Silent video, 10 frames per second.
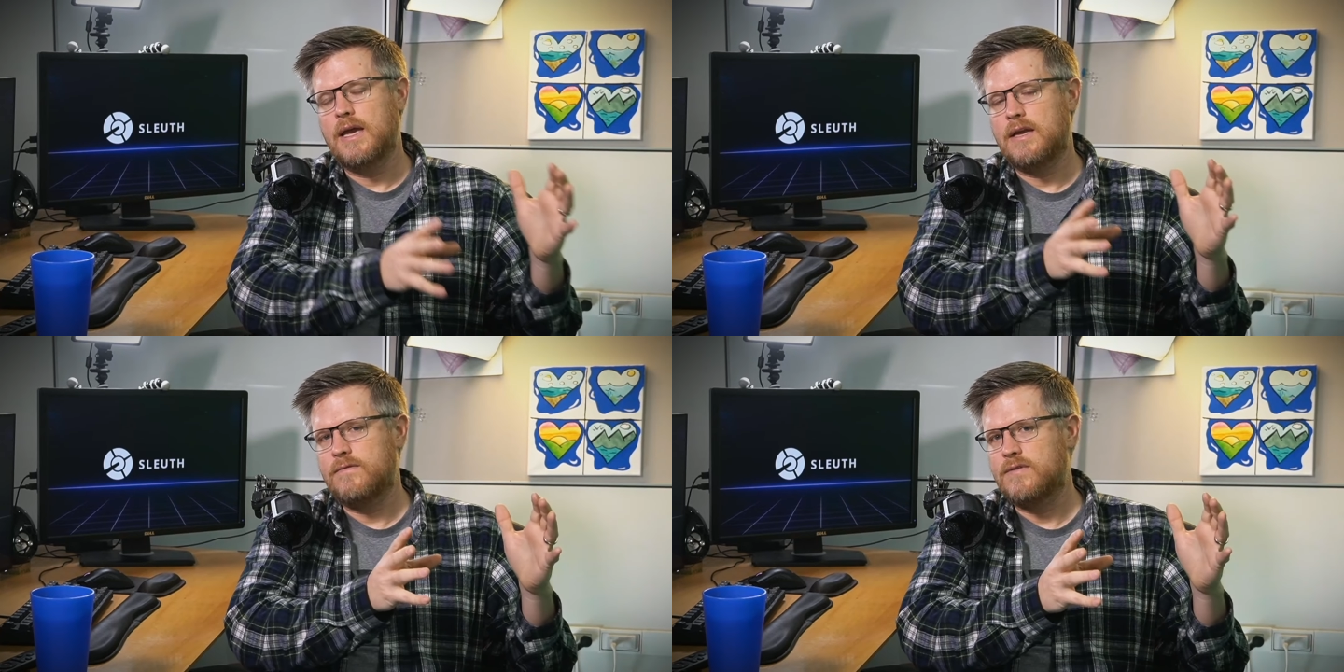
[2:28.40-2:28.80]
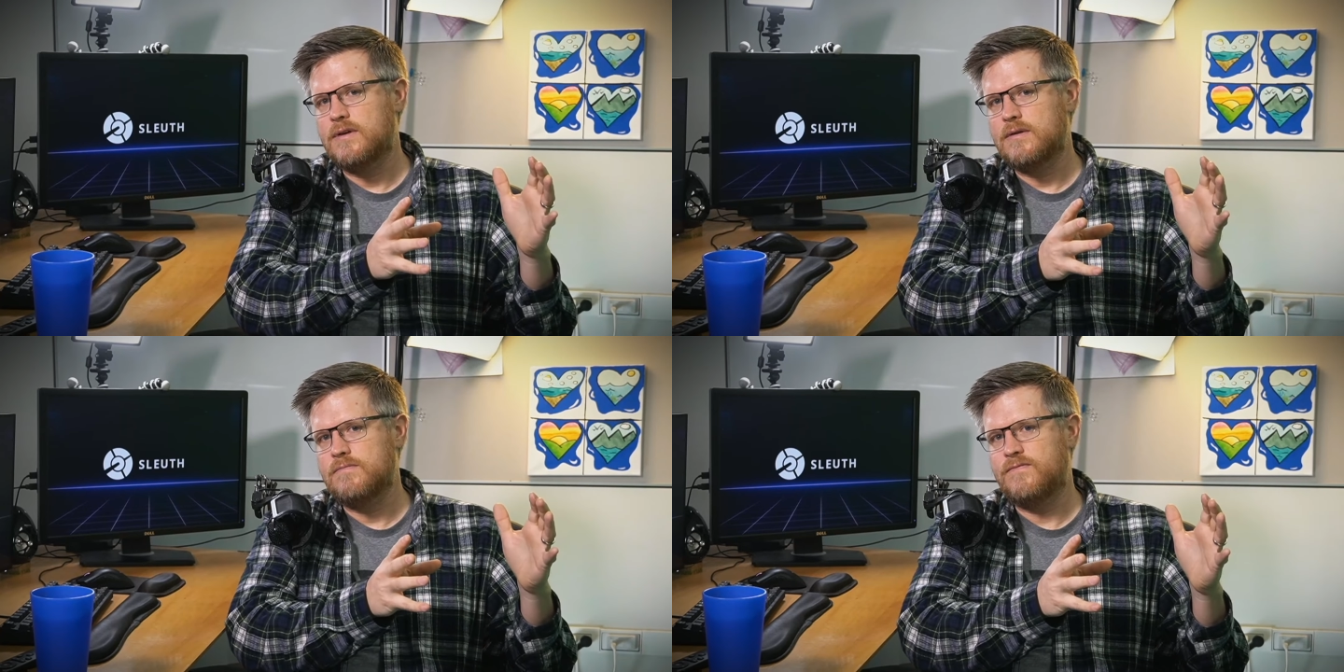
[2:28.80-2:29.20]
and if
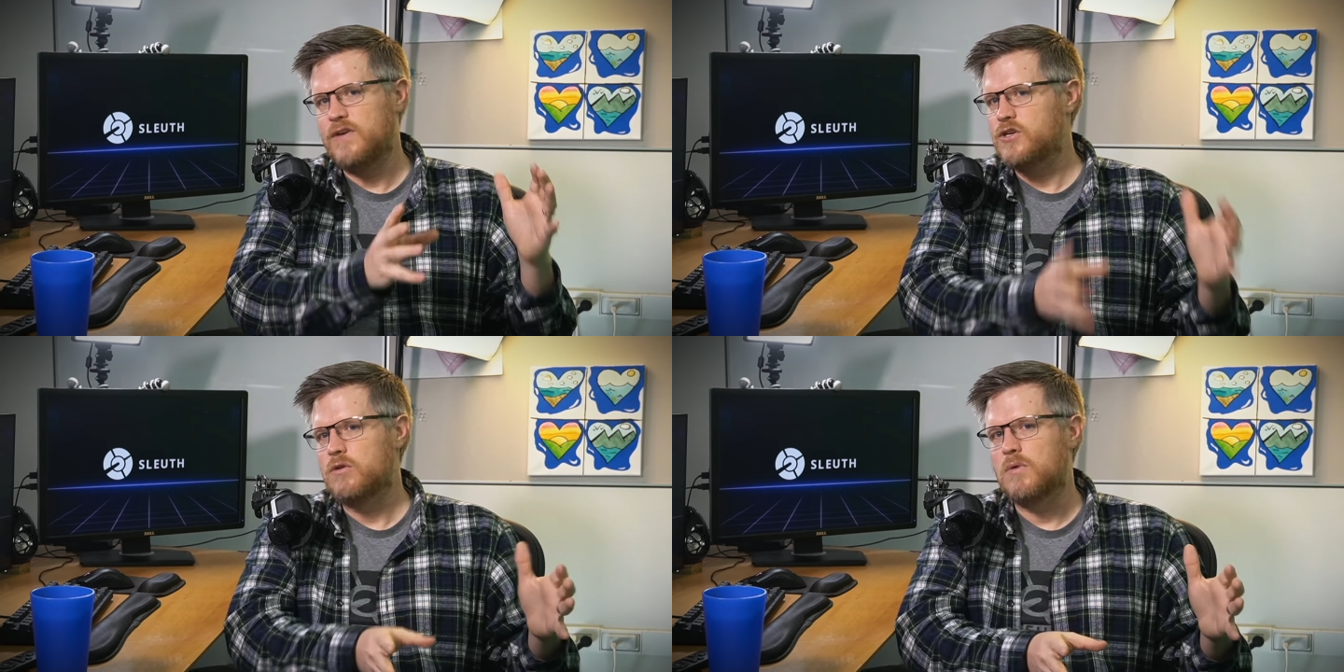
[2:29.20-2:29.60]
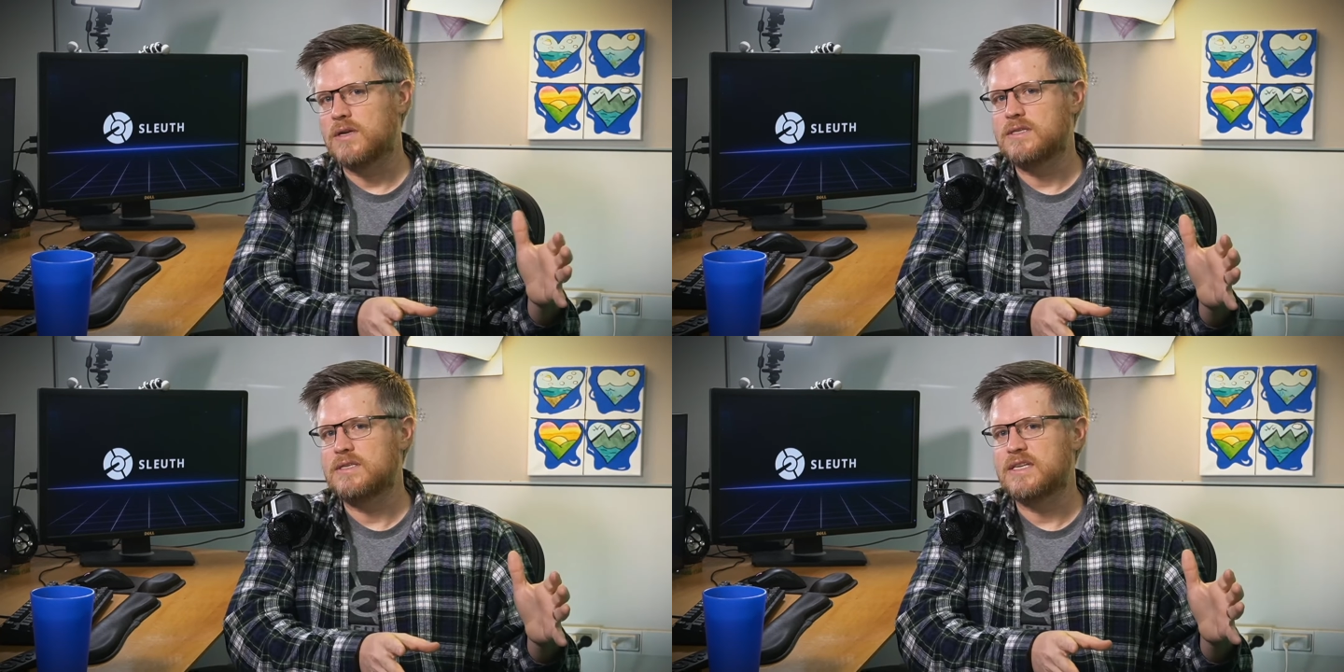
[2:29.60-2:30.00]
the feature
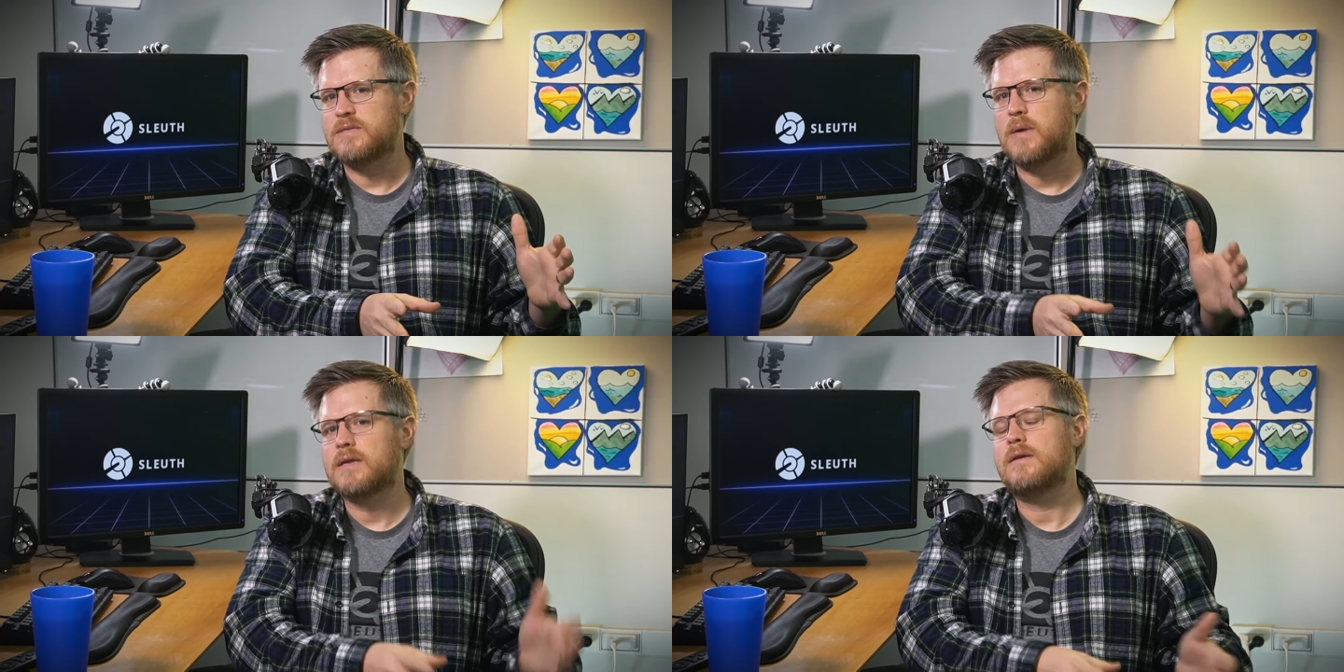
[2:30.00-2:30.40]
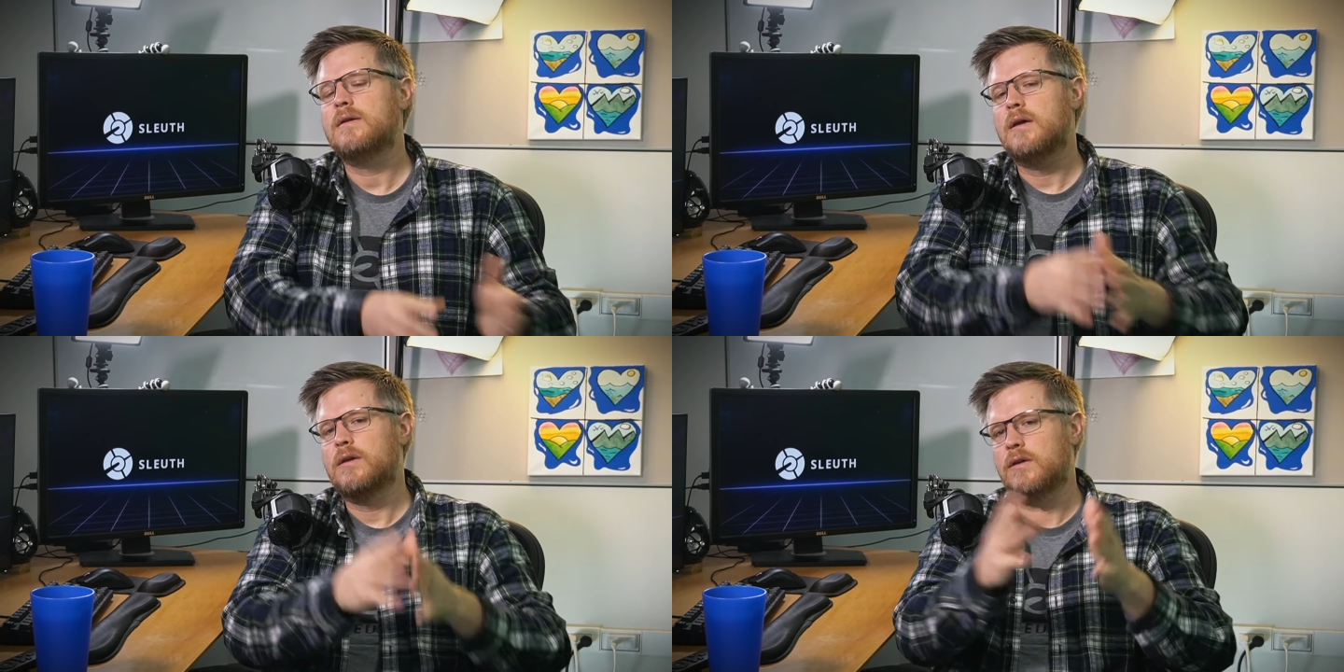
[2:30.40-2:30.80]
works as expected,
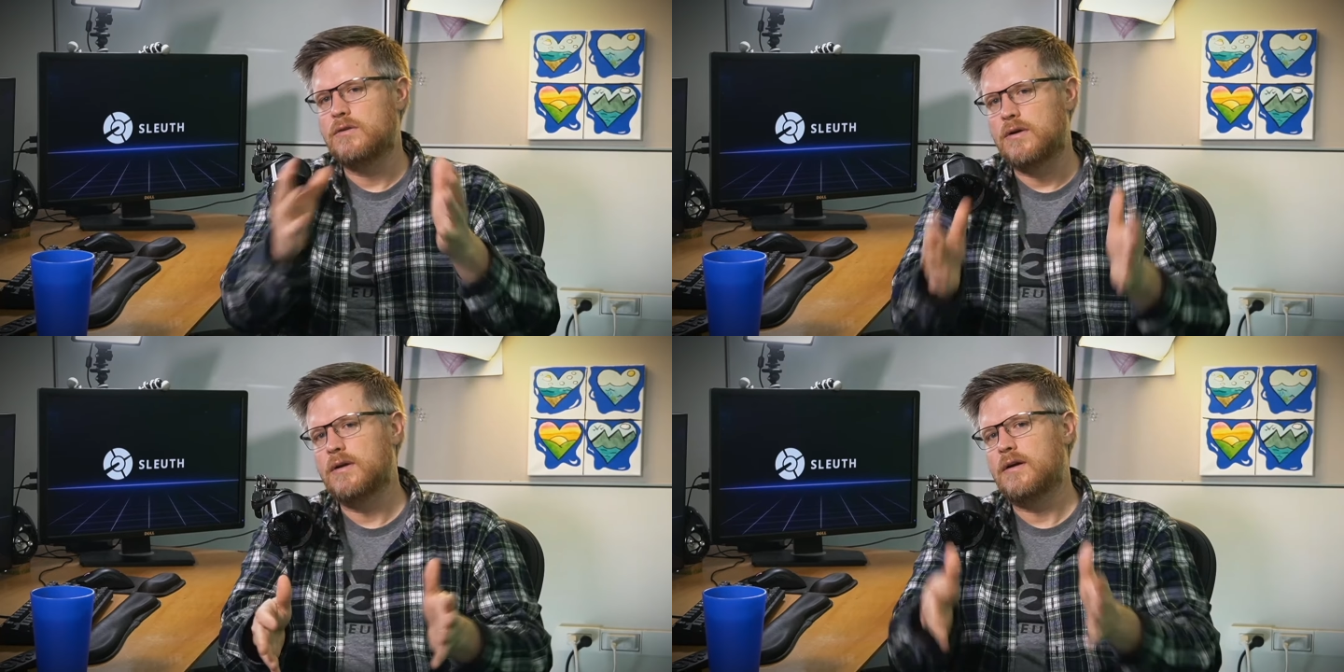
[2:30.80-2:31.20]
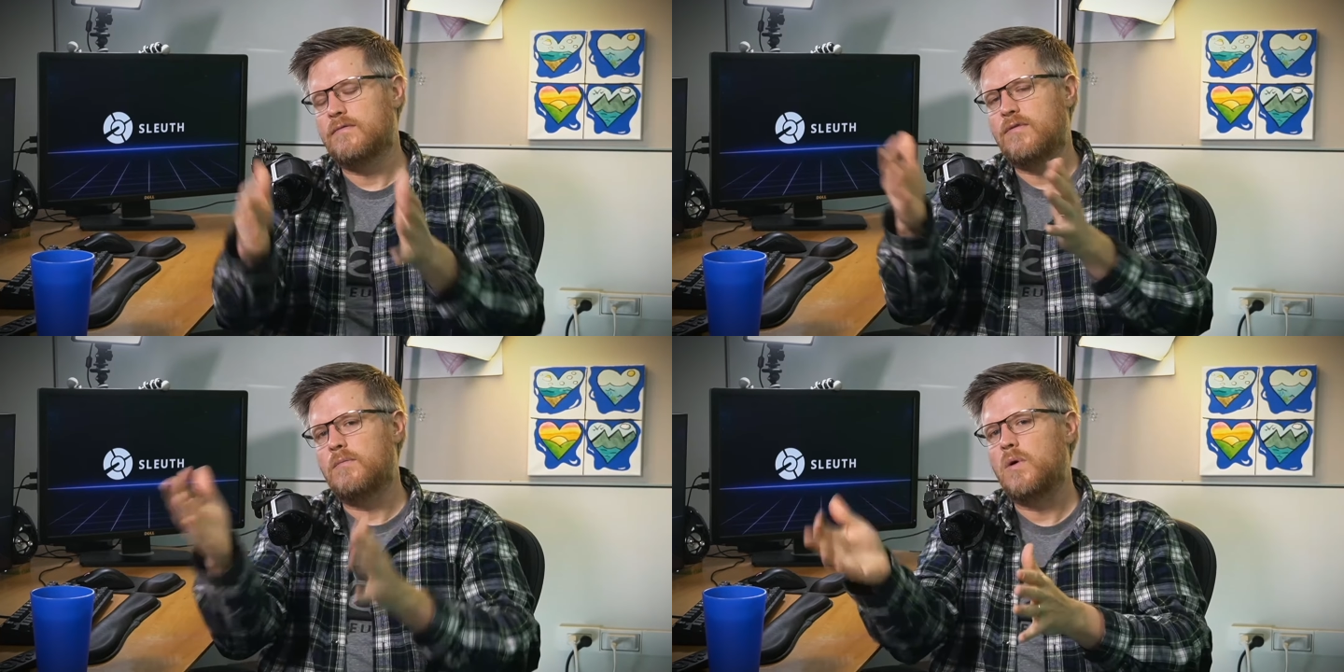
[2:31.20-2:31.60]
you turn it
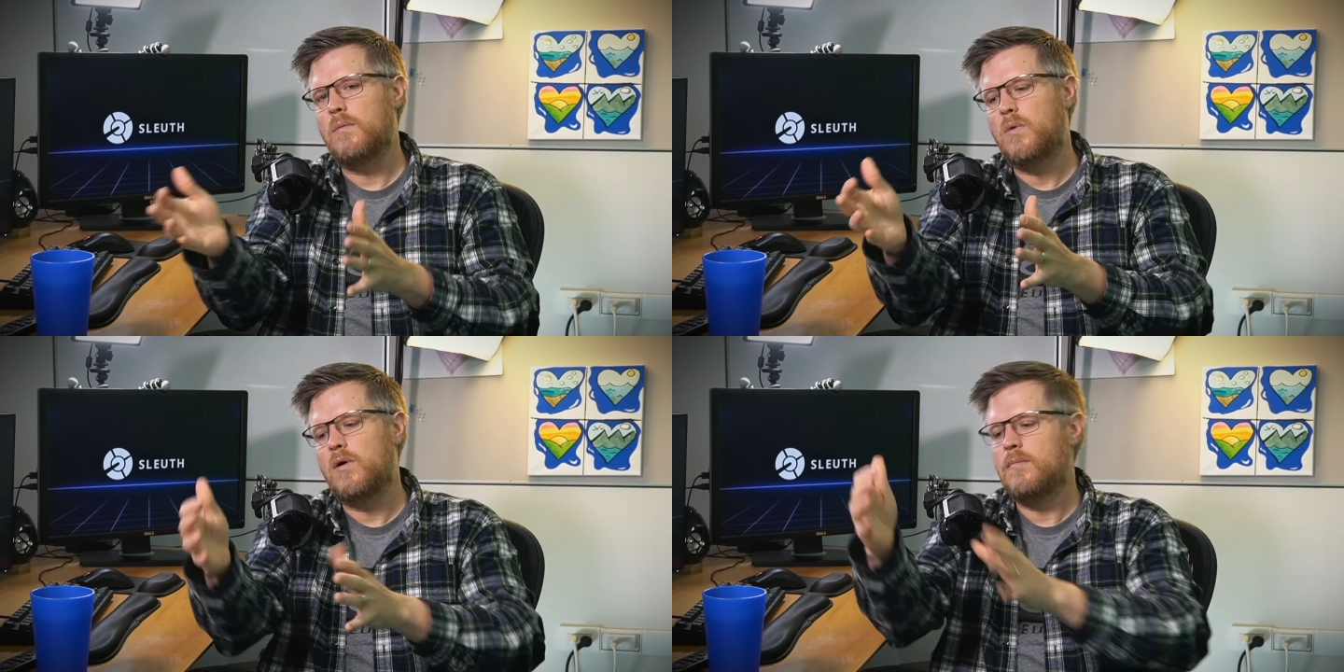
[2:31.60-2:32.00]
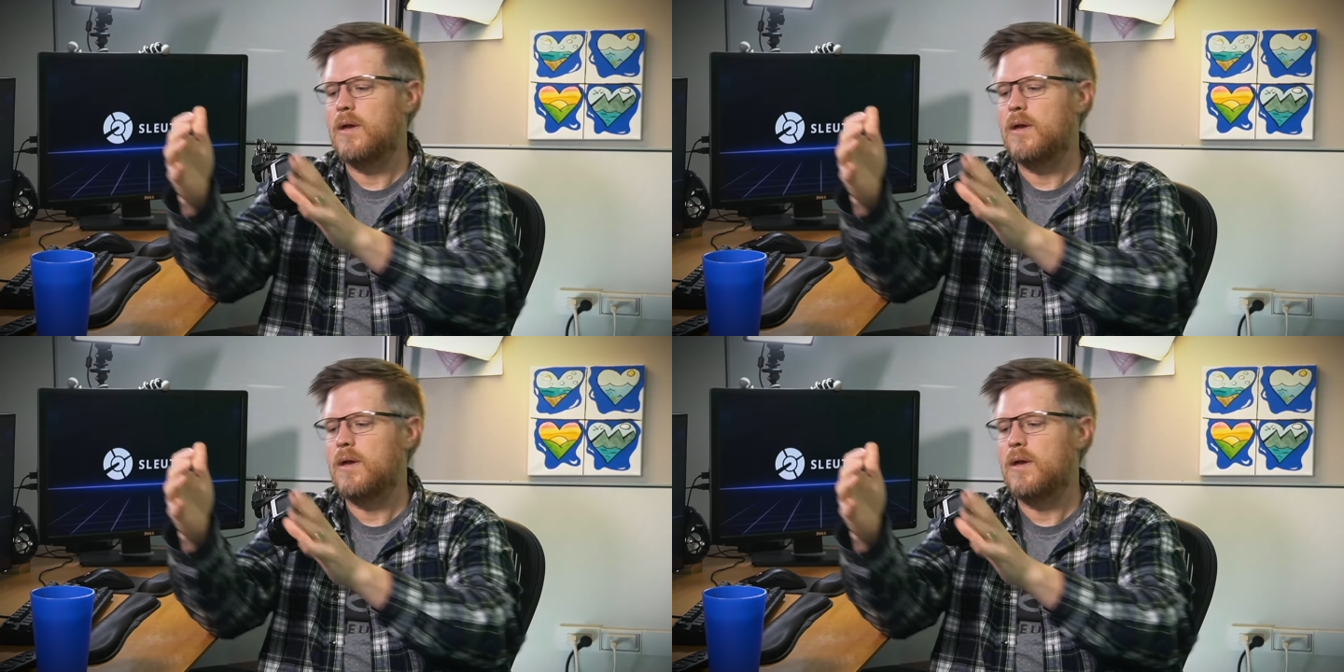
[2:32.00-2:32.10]
on for more and more.